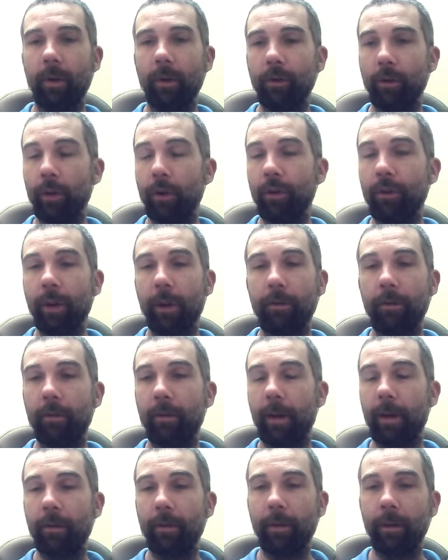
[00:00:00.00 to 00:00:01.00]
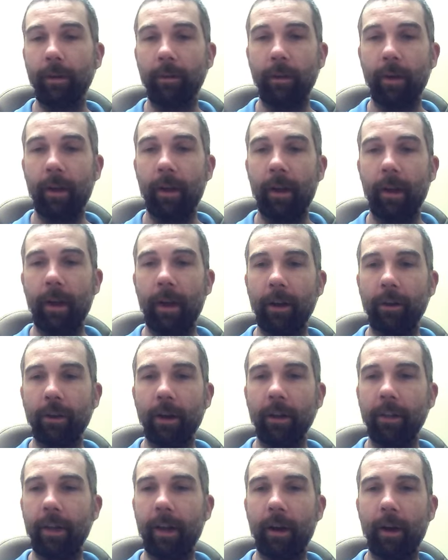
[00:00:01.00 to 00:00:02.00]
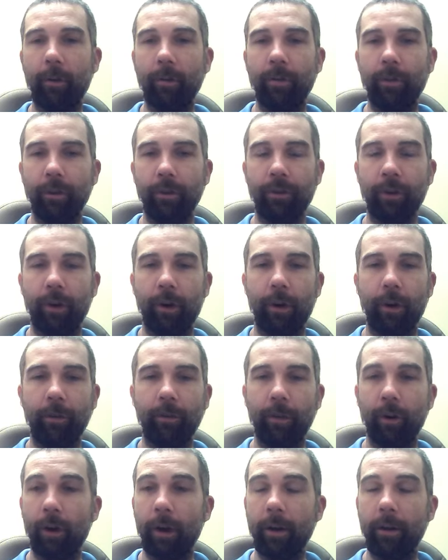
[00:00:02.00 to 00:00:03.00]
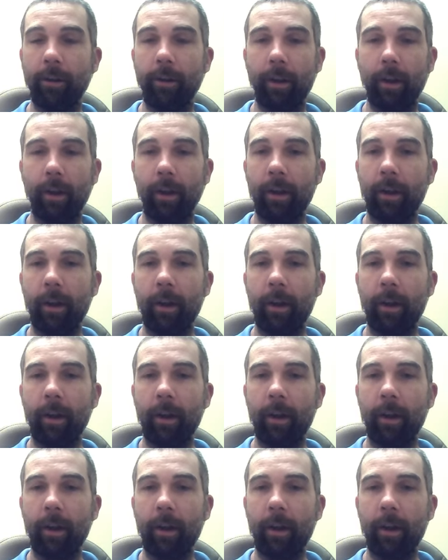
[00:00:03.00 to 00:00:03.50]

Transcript: do yourself a favor and, and check that out for sure if you're into